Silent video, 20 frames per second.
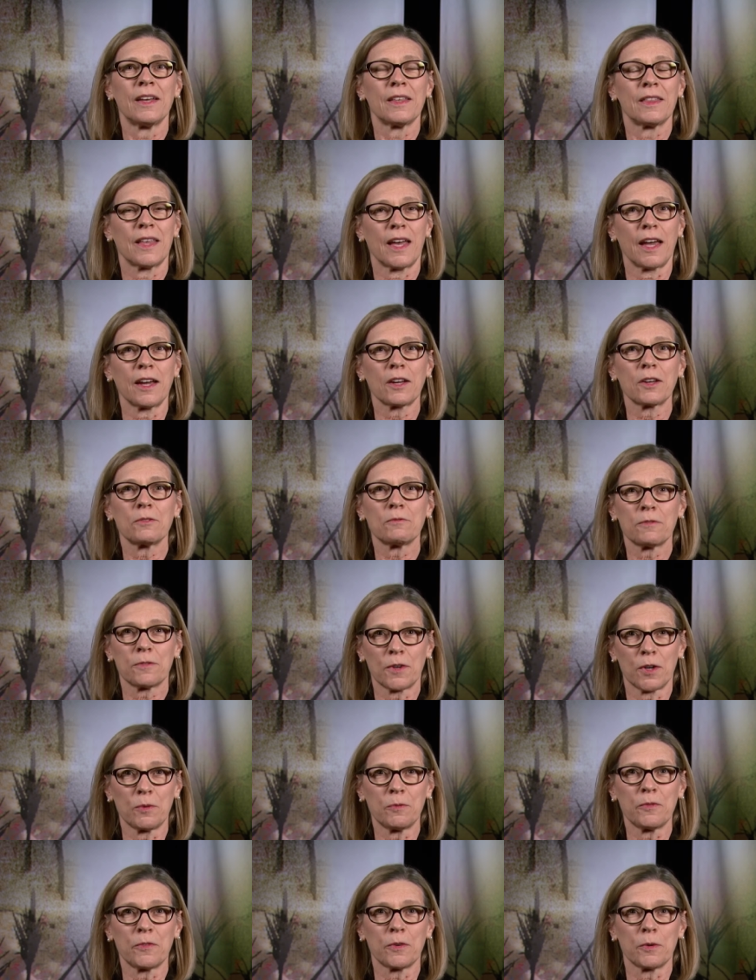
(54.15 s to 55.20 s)
That
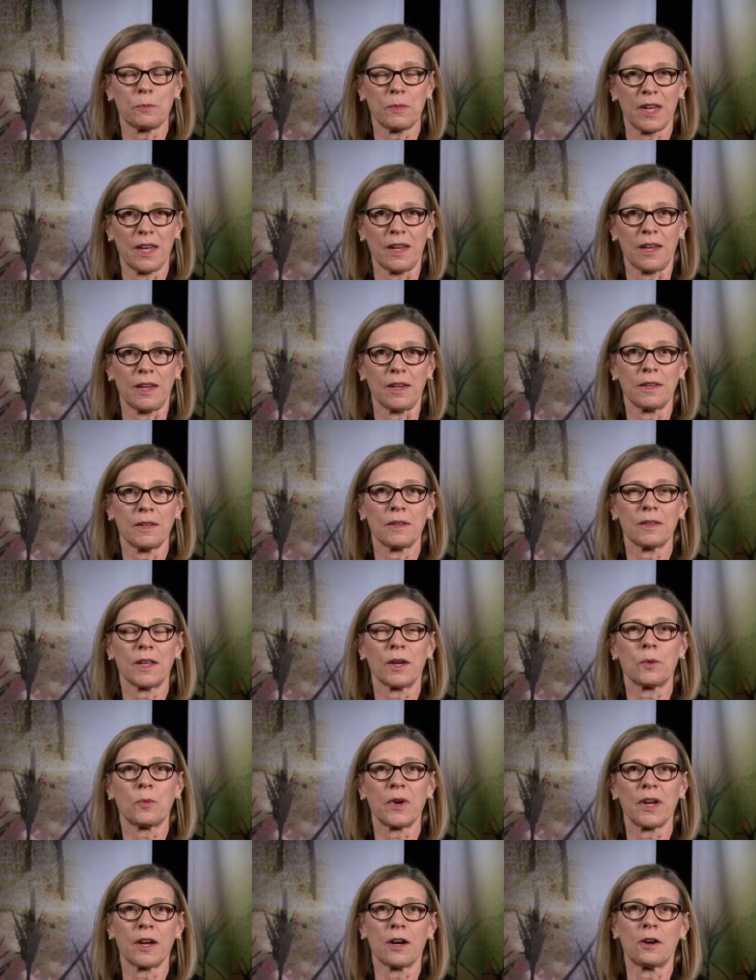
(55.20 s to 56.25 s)
confirmed for me that
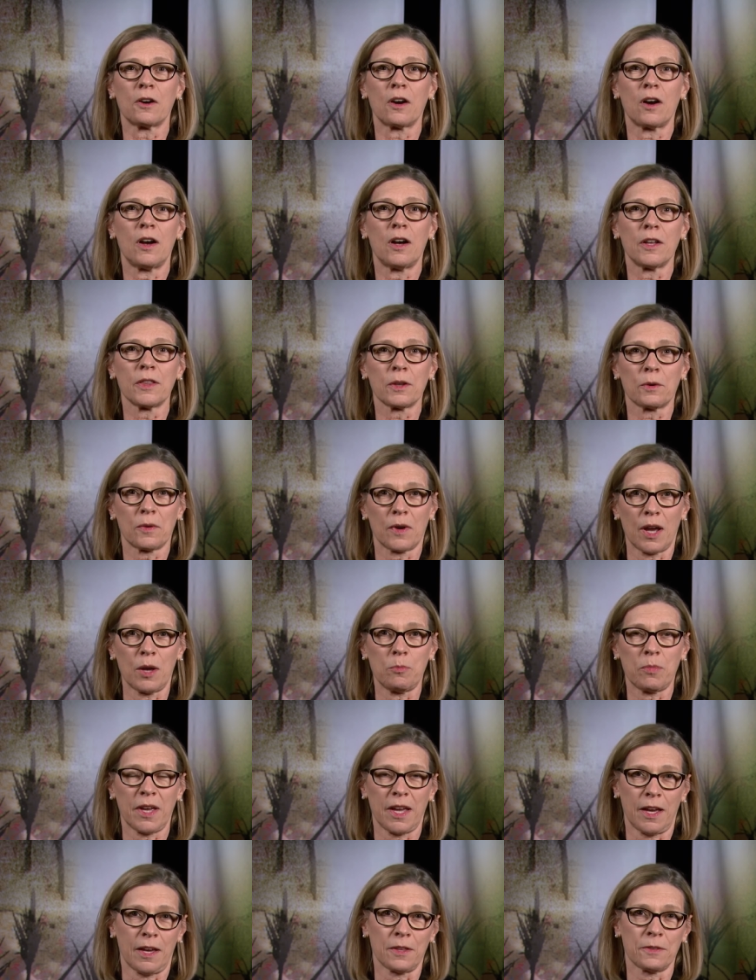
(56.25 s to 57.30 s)
we are on the right
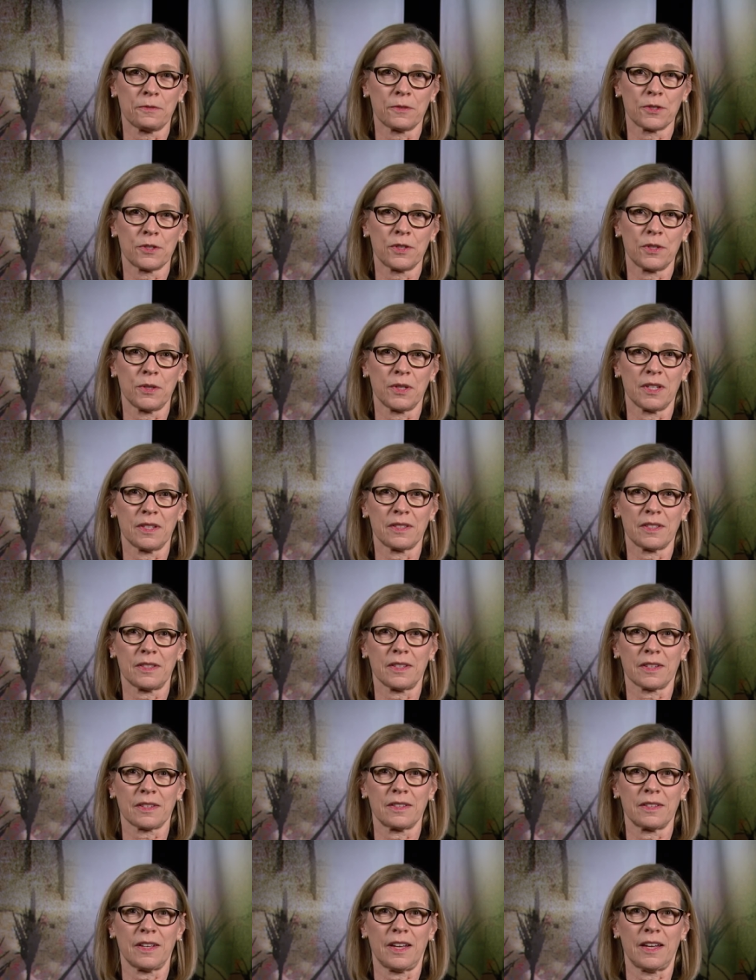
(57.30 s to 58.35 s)
path for student
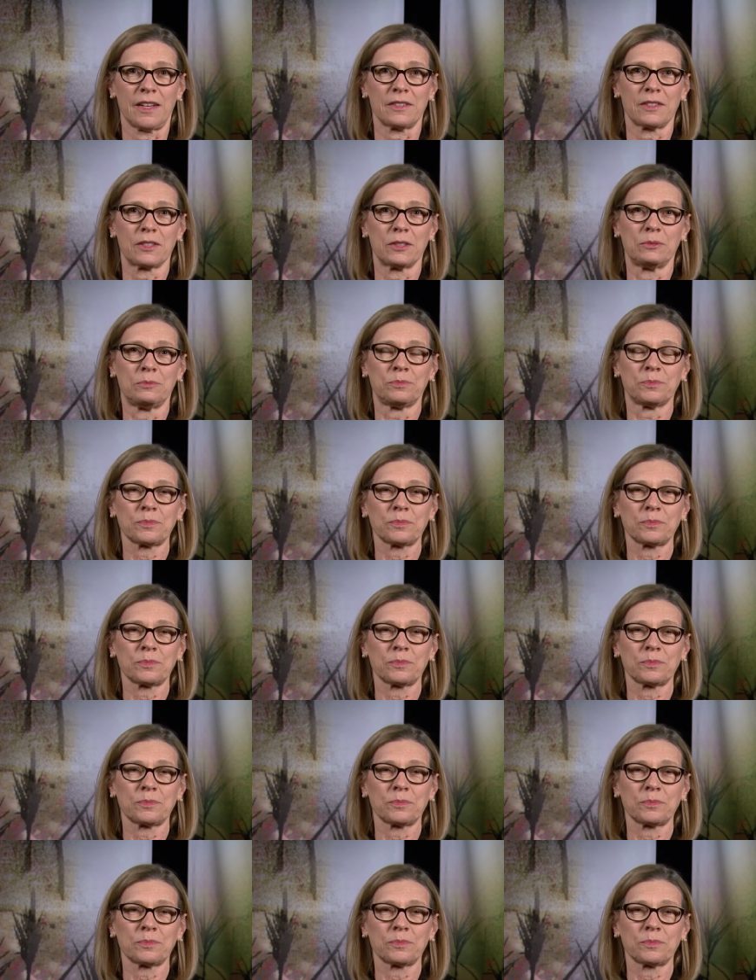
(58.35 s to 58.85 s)
success.